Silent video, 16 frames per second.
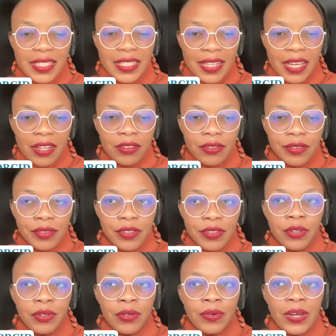grant cycles.
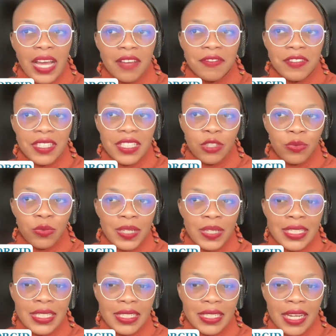So after this
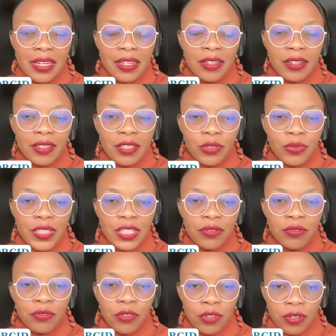one is done on the
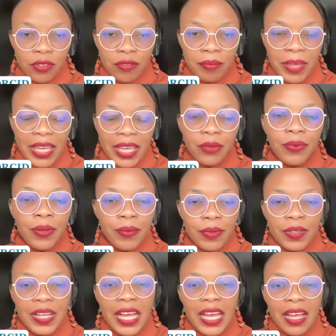24th of May, we
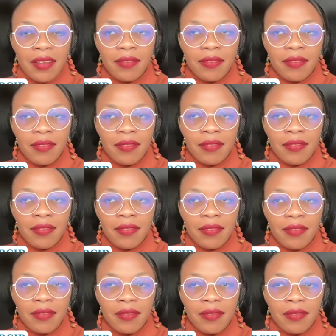will have
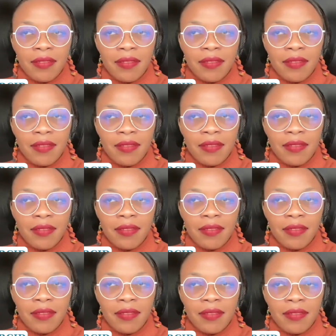one more
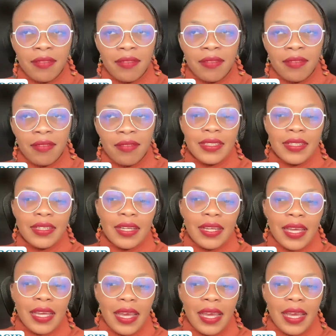later in the year
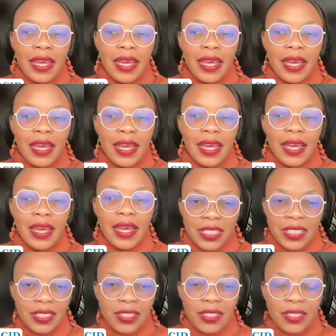and we'll be done for
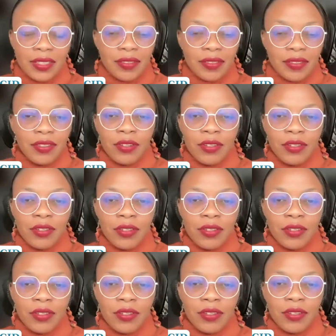this year. So
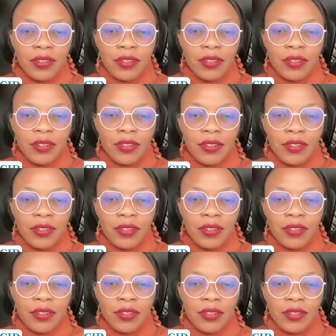that's
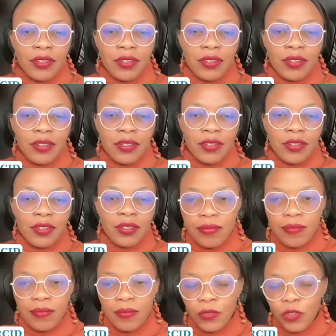two
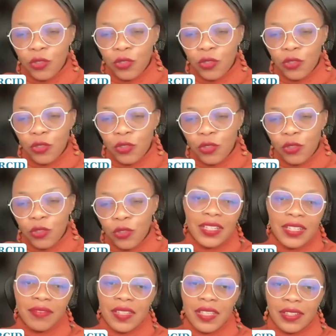grant cycles
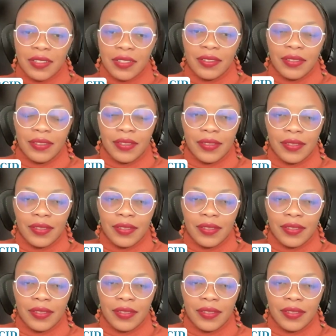every year.